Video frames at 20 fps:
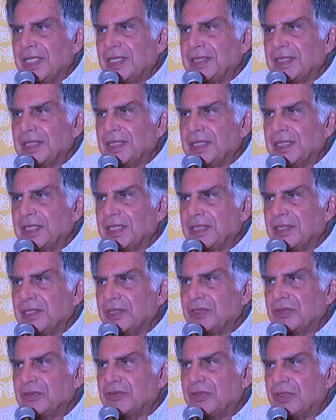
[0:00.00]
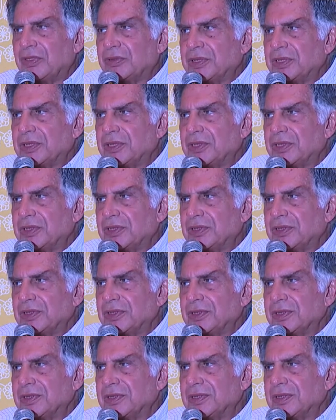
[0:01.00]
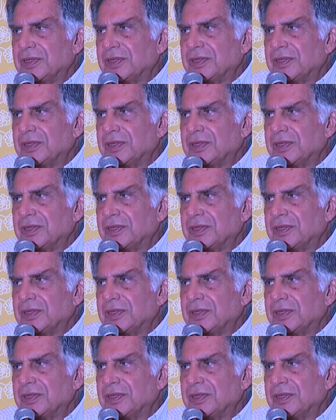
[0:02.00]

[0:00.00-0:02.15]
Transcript: I think he can look forward to